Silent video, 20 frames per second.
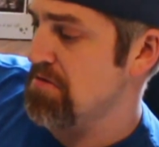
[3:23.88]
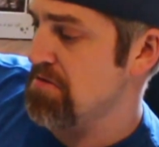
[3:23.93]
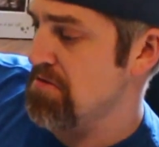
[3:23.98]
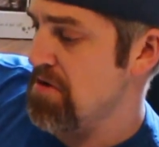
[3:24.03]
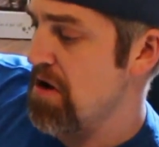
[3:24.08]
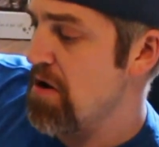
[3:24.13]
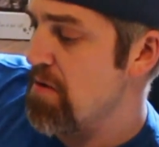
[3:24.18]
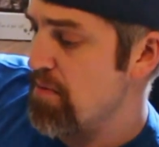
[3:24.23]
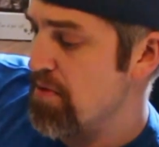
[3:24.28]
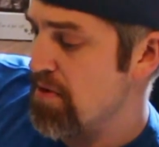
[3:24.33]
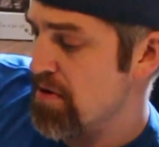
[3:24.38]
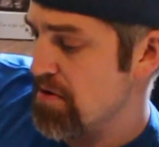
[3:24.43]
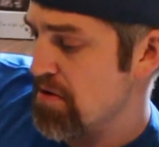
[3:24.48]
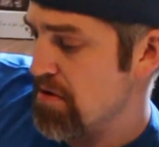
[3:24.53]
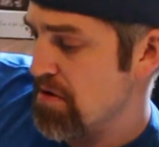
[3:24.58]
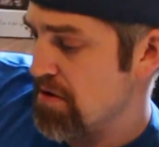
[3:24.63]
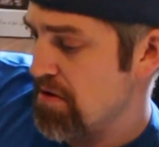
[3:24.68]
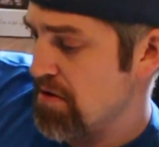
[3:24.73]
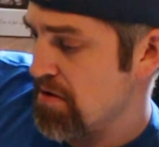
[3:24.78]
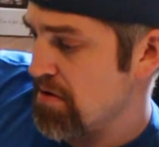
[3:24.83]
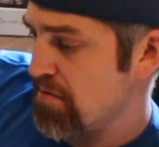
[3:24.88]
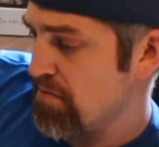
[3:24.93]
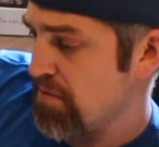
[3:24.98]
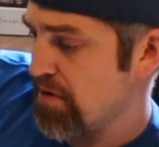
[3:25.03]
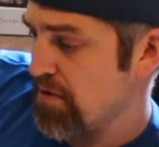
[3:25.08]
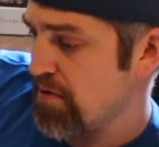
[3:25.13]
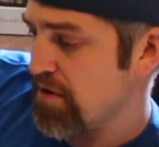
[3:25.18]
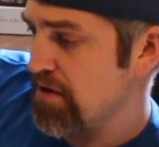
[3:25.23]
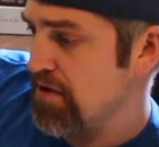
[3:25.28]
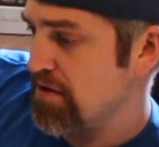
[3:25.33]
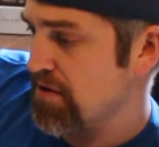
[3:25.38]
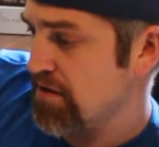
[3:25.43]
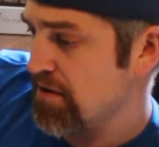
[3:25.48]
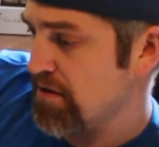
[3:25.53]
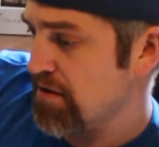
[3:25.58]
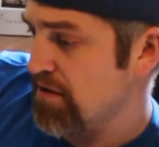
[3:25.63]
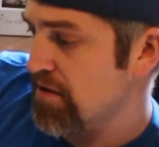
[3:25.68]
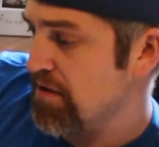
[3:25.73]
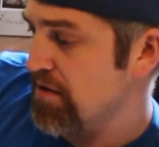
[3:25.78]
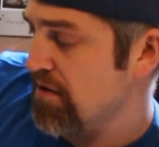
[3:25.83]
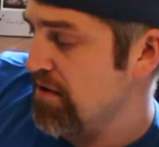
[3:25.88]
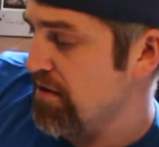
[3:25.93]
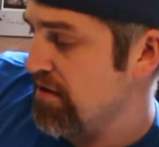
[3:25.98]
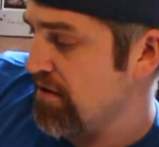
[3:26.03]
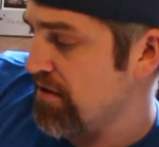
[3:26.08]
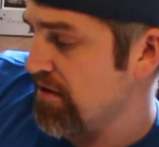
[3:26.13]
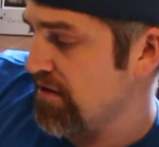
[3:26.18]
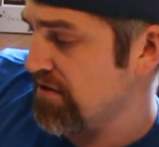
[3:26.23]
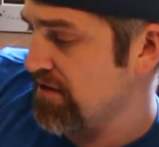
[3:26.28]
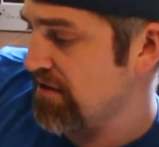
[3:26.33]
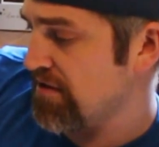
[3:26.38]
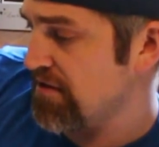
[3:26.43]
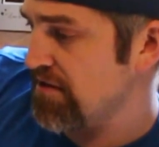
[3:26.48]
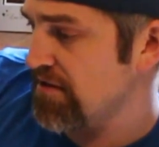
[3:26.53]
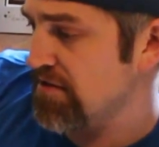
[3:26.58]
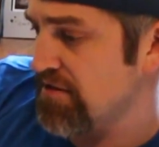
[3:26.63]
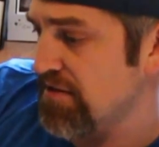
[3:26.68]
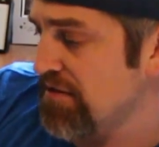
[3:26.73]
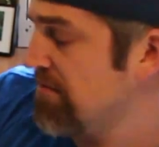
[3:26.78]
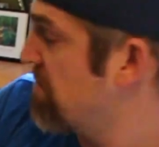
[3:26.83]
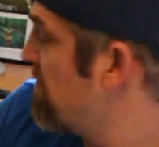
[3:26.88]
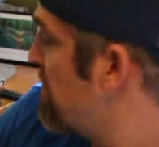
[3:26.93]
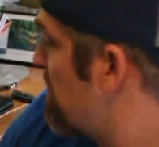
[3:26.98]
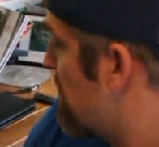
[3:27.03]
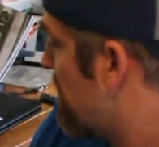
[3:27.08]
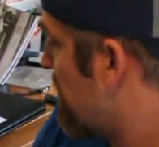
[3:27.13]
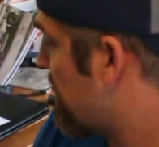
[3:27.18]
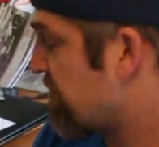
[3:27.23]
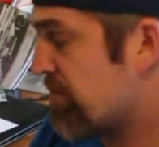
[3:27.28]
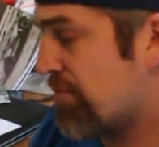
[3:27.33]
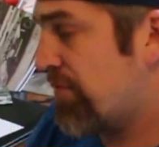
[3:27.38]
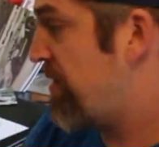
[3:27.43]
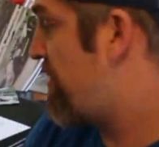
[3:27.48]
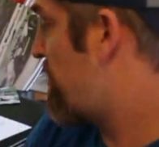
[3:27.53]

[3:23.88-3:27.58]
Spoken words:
Nope. But oh well. This is, pretty